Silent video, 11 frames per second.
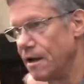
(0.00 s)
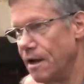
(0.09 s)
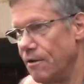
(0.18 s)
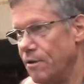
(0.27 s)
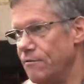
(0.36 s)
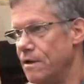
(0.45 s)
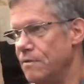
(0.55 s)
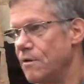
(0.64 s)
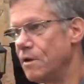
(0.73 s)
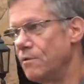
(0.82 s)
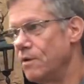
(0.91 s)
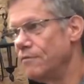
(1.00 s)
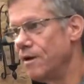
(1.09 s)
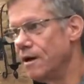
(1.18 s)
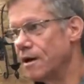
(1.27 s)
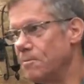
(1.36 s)
Uh, we've been, we've
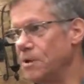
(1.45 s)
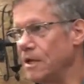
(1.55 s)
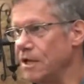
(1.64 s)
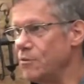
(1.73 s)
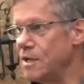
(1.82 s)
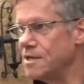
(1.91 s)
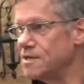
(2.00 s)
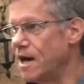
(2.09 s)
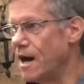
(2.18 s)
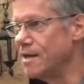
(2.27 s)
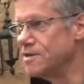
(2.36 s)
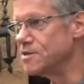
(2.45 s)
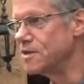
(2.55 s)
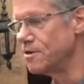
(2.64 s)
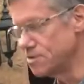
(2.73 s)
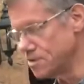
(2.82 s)
uh, completely redesigned the
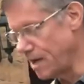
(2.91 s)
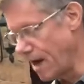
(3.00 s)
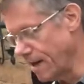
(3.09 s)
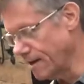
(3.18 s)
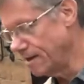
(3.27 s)
center stack